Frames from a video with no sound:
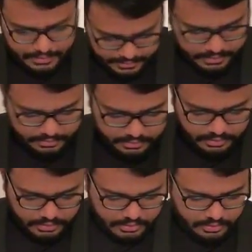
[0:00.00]
Yes.
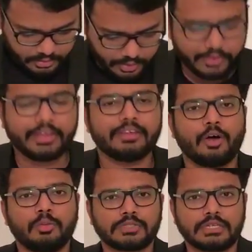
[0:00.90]
Okay,
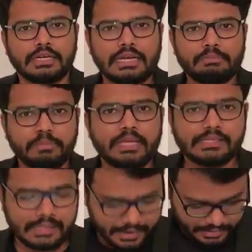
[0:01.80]
option B is
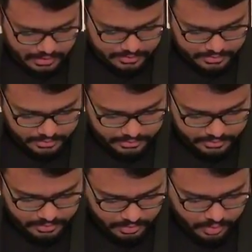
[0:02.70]
the right answer.
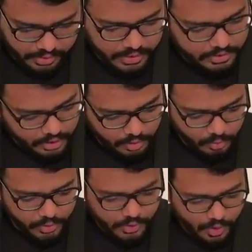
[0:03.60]
Good. Now
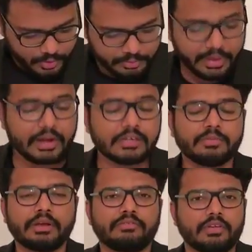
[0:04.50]
moving on to
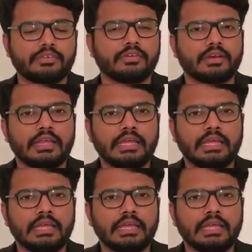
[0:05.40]
penultimate question.